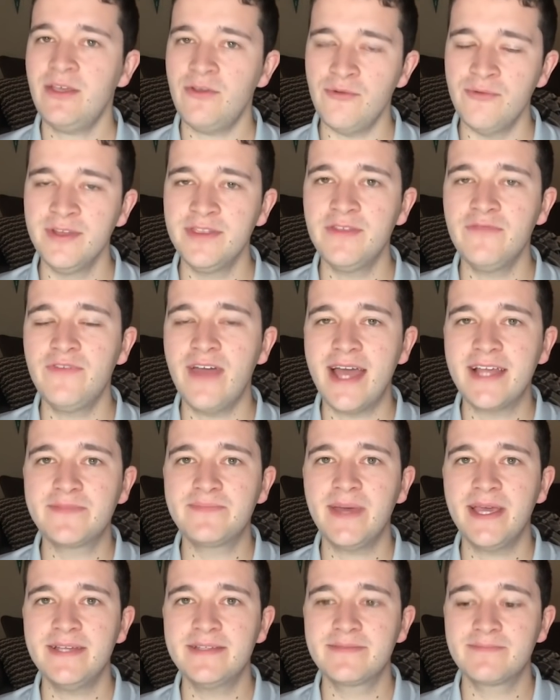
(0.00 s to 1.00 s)
with the fast
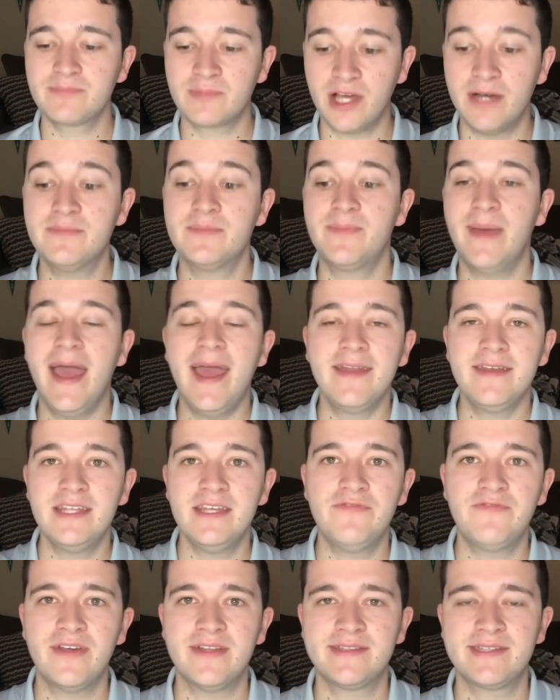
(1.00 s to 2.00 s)
pace comes bad
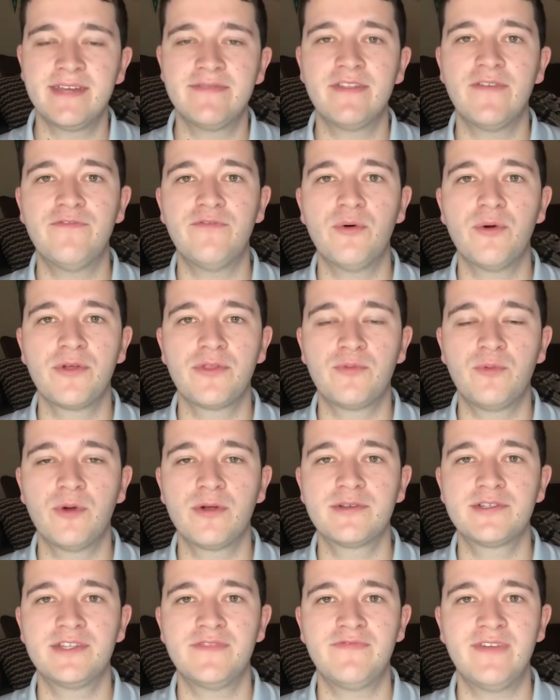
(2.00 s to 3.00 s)
defense. They have the fourth
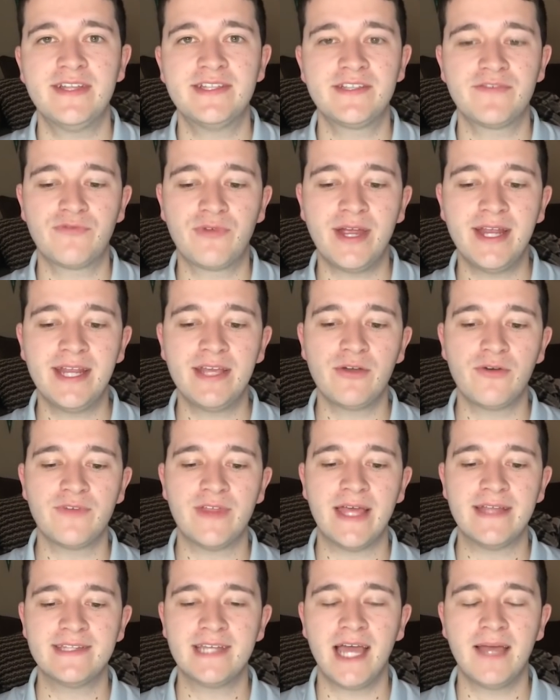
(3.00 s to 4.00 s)
worst defensive rating over
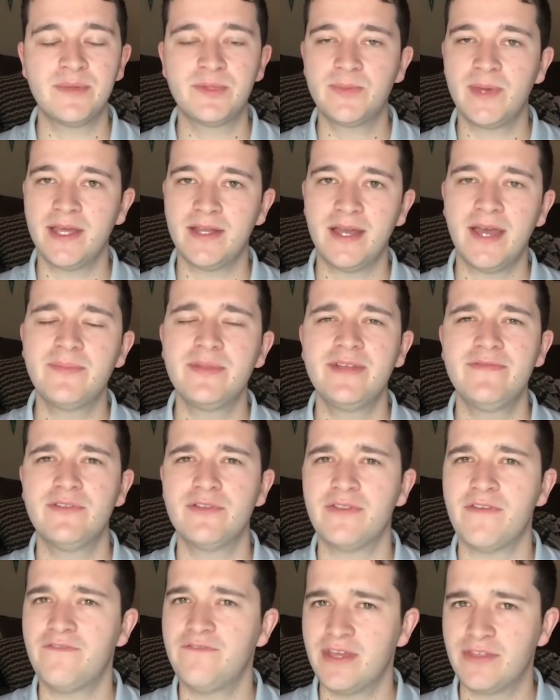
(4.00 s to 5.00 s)
that time span. I believe they're
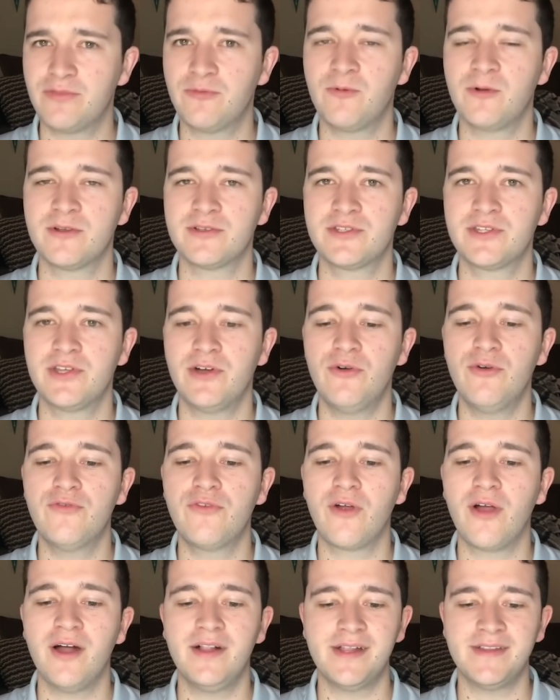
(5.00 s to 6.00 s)
the fifth worst
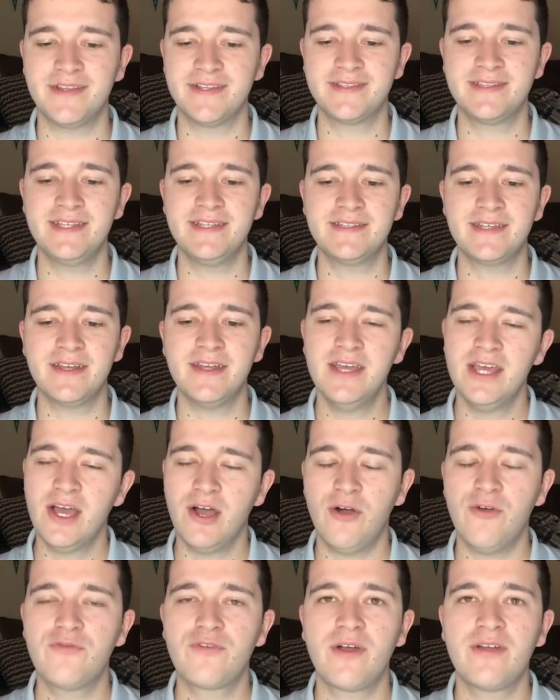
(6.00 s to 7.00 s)
overall in the season.
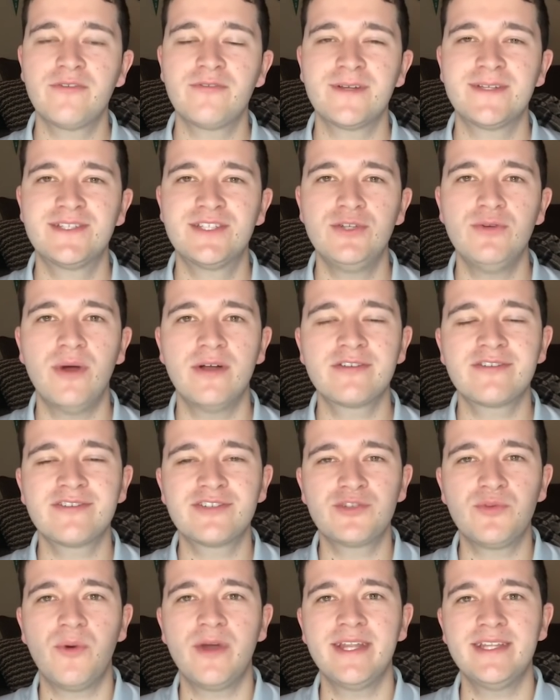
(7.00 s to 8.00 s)
Over-under is
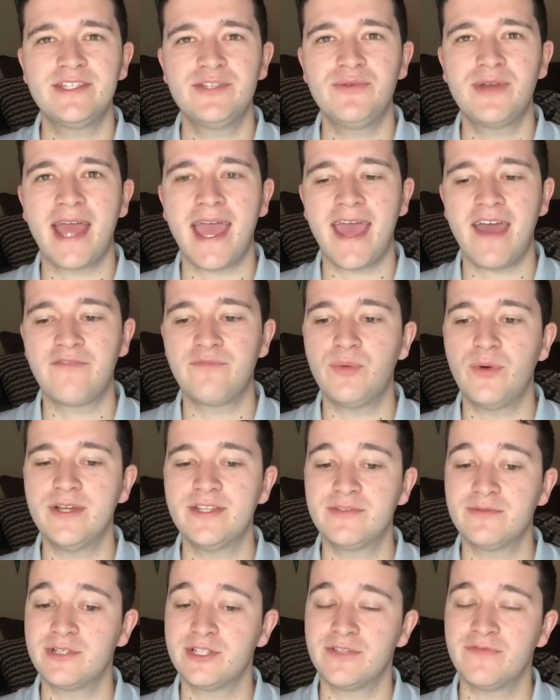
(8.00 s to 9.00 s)
222.5
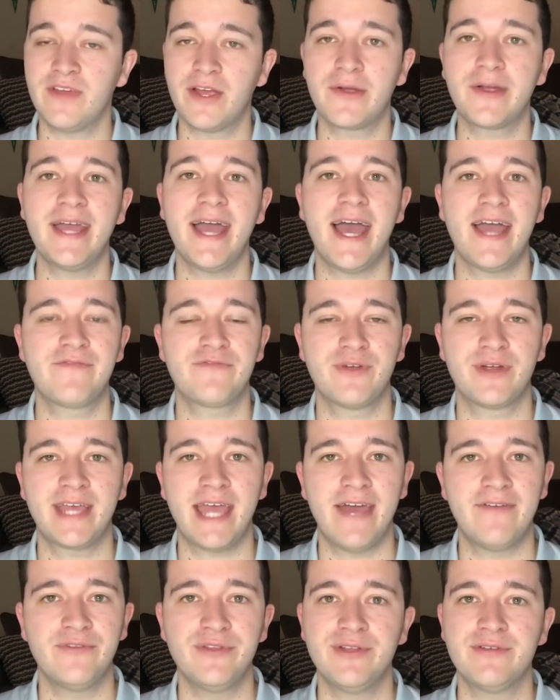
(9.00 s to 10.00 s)
points, which is very high for a
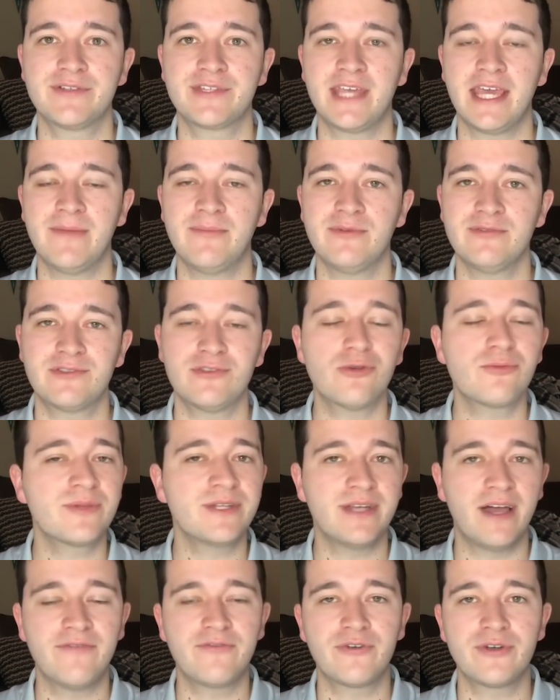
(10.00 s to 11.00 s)
Cavaliers game, who's
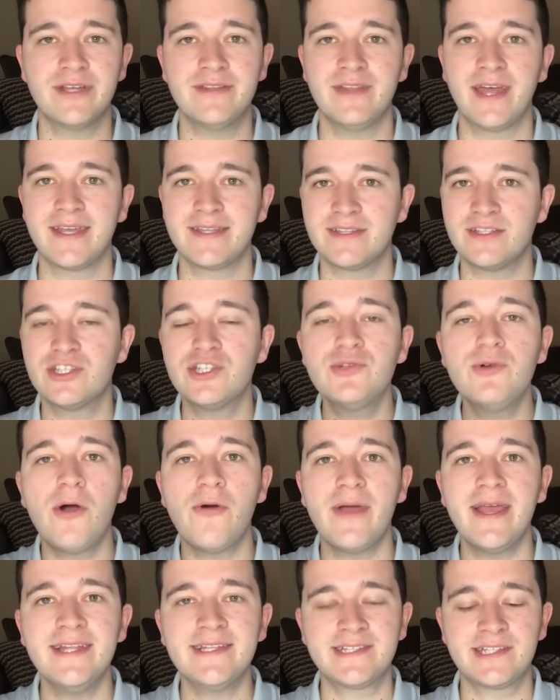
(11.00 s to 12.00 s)
normally hovering in like the
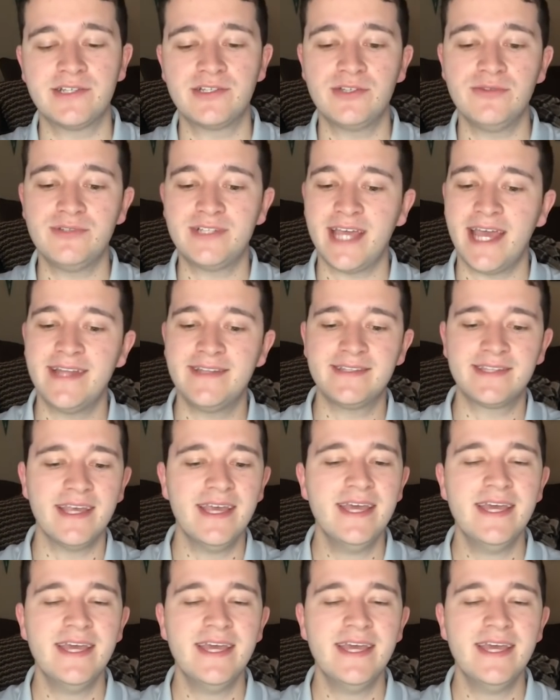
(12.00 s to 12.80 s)
208s to 210s.